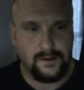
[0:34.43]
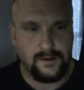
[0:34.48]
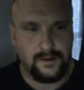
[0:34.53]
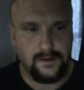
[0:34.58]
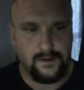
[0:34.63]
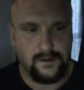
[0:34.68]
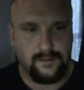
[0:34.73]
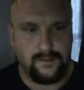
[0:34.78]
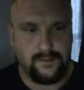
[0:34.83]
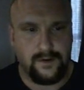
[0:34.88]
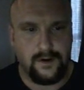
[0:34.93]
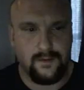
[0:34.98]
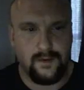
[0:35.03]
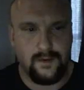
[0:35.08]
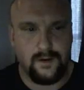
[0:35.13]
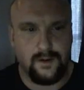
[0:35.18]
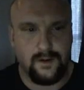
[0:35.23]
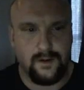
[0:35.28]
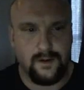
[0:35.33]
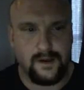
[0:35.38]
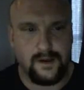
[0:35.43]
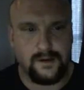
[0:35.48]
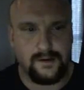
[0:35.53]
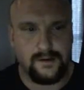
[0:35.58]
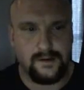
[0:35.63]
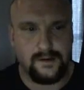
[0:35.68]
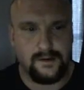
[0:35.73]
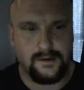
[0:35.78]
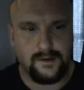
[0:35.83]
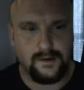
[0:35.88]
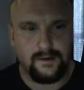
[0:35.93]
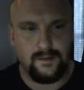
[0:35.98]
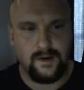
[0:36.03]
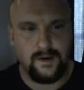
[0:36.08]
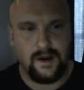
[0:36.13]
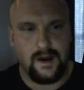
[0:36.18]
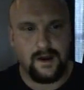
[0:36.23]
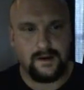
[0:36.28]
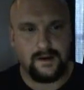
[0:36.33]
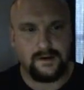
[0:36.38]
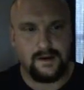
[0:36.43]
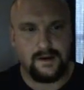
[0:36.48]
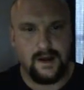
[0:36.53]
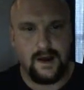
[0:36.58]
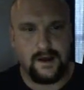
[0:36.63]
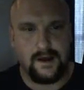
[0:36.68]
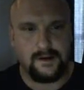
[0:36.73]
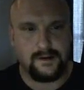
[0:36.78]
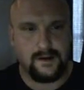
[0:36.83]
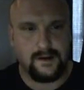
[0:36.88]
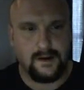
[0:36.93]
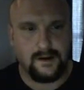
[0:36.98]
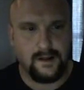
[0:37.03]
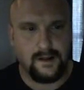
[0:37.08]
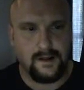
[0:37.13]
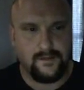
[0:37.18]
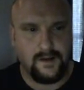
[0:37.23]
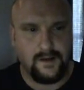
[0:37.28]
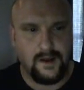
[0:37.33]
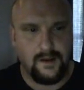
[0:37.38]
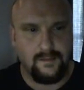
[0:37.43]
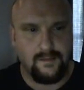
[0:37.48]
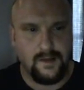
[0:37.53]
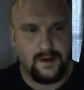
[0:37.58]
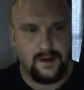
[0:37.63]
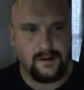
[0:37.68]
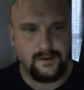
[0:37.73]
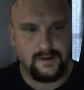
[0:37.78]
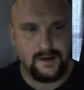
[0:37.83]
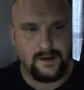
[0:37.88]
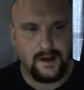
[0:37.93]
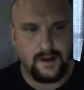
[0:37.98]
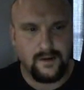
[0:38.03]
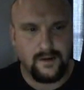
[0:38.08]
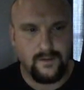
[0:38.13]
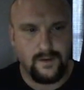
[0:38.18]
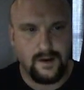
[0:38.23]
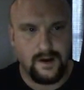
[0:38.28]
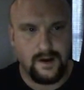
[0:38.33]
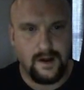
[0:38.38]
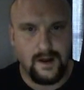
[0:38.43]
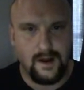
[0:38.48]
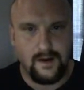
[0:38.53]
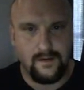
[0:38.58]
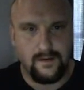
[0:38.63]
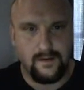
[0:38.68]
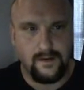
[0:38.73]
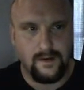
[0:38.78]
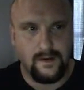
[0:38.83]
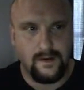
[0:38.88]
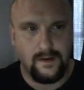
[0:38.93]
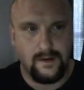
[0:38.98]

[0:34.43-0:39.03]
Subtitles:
You go to Promo Links, CPA Stats on the left-hand menu, second one down.